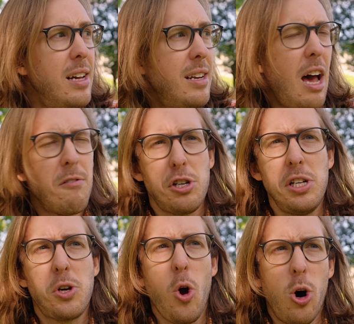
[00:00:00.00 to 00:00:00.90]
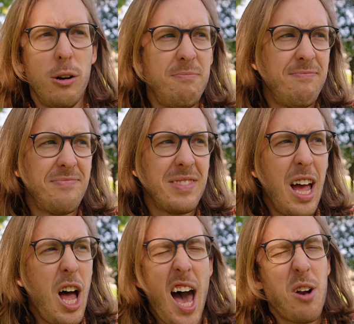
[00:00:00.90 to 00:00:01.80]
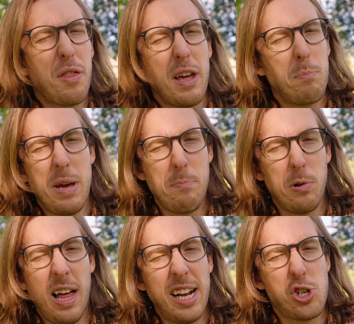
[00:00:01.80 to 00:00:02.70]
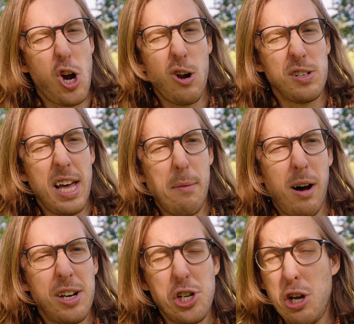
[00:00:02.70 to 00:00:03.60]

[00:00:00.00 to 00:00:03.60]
Now that she's gone, I don't think people like Charles that much.